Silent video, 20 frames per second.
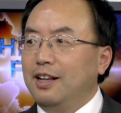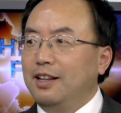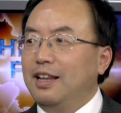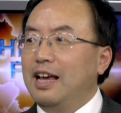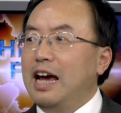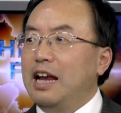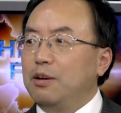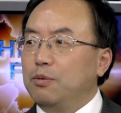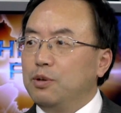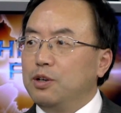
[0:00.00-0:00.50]

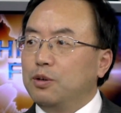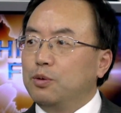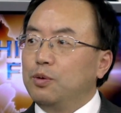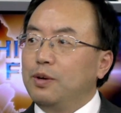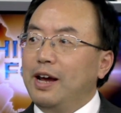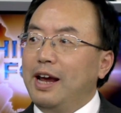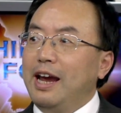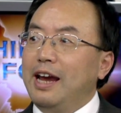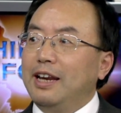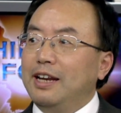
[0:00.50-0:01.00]
that will
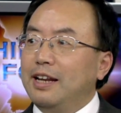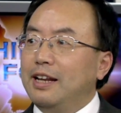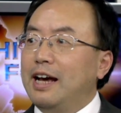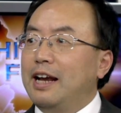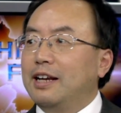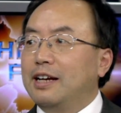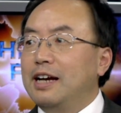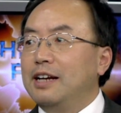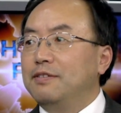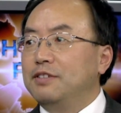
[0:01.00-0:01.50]
create
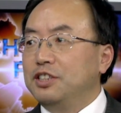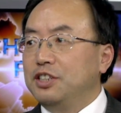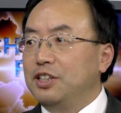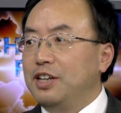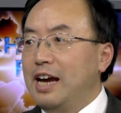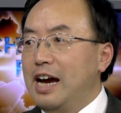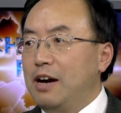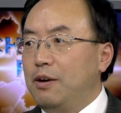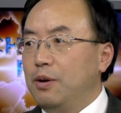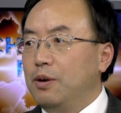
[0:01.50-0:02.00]
that kind of a
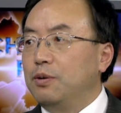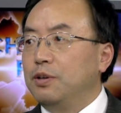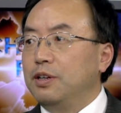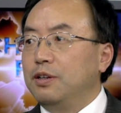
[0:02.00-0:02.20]
scenario.